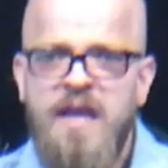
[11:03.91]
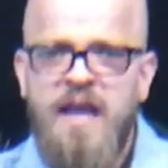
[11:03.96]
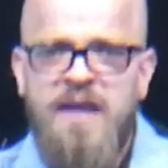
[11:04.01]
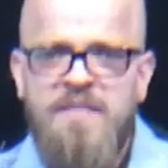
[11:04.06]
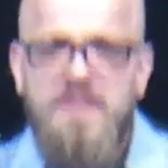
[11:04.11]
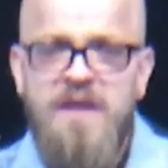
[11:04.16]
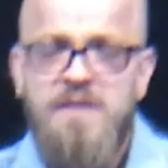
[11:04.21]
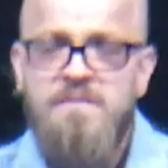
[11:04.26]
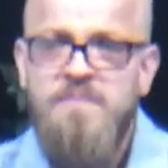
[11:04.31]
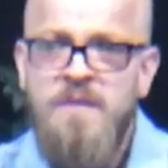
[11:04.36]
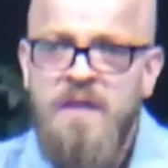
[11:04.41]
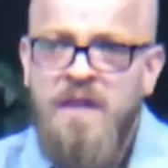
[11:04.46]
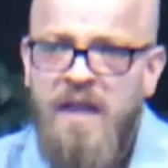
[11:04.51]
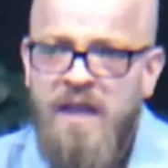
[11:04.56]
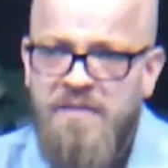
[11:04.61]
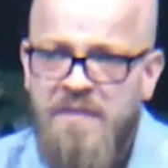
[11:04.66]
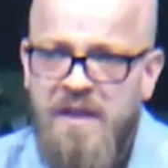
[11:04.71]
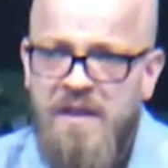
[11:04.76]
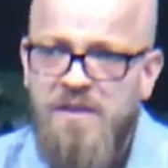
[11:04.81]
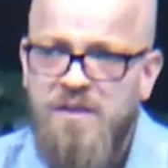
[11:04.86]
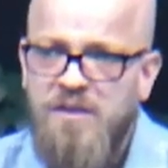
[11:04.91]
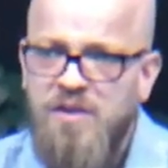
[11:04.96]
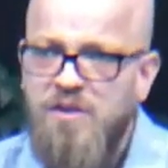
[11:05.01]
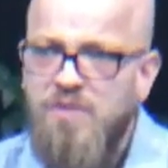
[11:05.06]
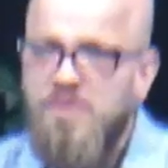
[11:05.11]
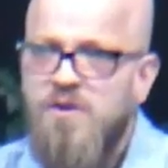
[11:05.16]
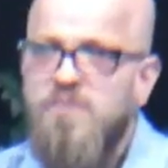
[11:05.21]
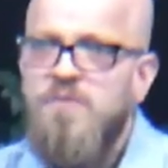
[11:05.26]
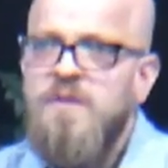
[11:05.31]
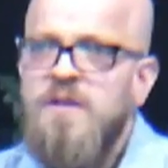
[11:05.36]
And then, and then
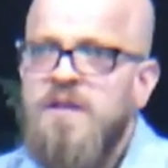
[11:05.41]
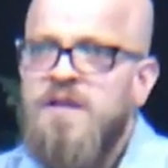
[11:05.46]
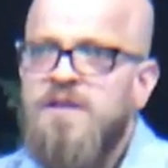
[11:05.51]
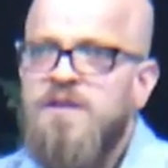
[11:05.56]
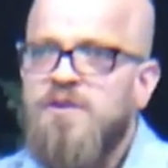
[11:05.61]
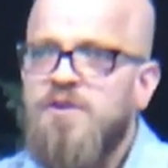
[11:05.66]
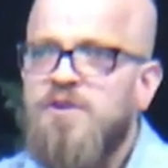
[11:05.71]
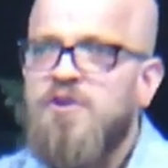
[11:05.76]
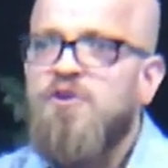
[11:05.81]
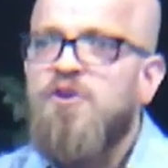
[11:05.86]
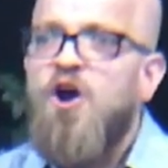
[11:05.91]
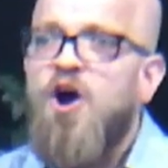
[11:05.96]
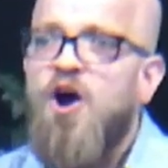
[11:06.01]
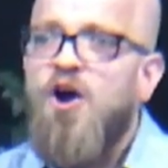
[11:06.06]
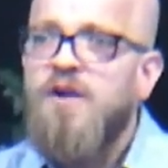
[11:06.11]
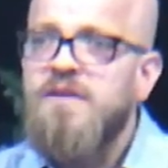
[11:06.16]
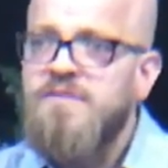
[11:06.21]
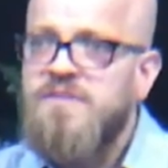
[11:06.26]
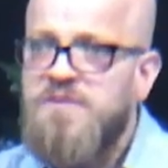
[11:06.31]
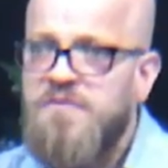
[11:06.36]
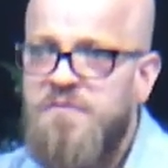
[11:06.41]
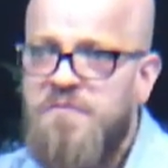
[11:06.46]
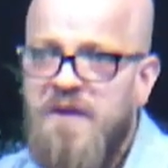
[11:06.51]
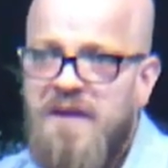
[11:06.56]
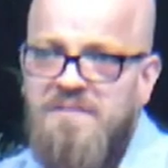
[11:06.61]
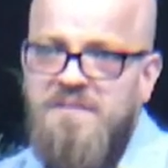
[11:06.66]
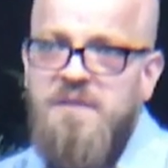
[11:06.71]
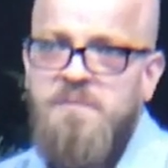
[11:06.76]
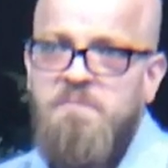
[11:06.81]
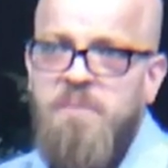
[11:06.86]
you know, you, your heart is
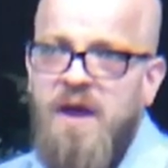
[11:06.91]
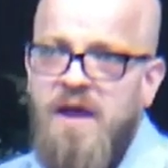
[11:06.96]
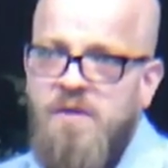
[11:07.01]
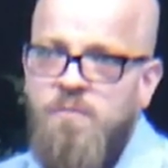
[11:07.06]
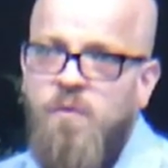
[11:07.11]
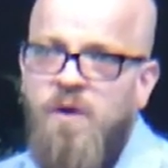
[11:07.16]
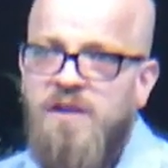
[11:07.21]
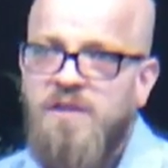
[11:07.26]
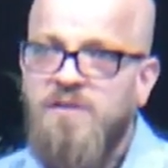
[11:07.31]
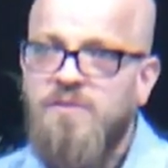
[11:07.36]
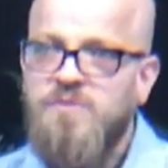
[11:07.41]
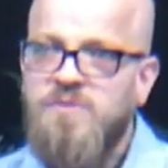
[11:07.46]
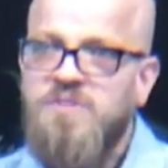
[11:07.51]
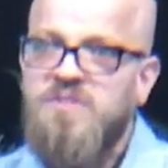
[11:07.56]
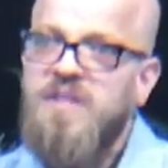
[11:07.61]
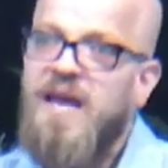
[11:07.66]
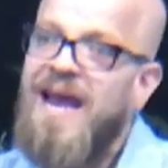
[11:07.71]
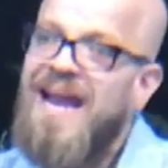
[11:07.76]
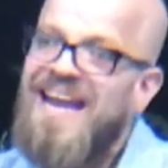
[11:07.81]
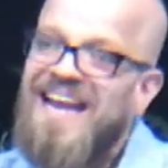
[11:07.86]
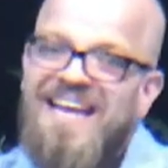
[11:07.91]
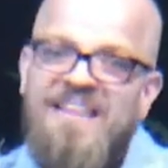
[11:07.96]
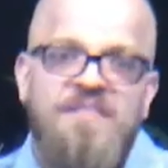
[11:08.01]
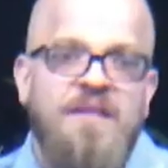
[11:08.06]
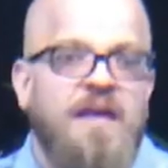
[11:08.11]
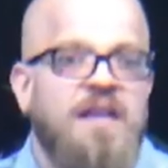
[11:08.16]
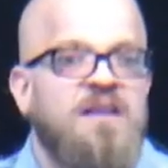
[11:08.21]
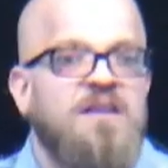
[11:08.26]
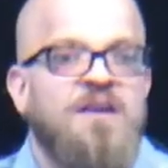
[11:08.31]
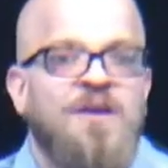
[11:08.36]
affected by what you say, and
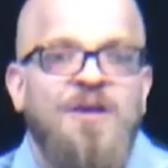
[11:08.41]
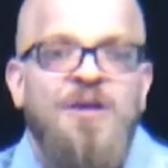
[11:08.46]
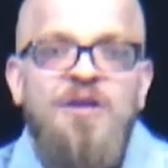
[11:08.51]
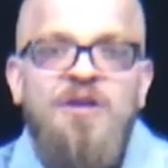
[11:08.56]
then,